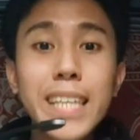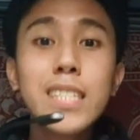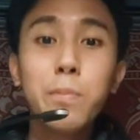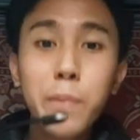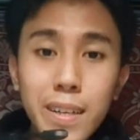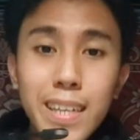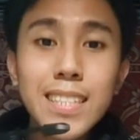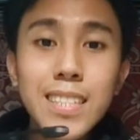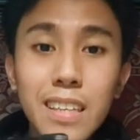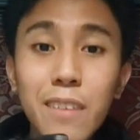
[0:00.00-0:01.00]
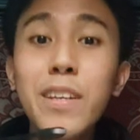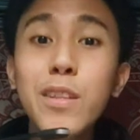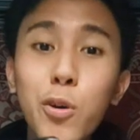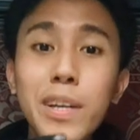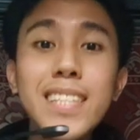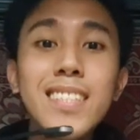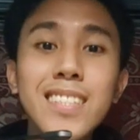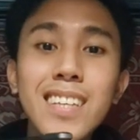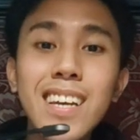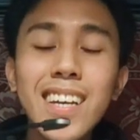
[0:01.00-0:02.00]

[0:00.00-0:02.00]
experience, even though it's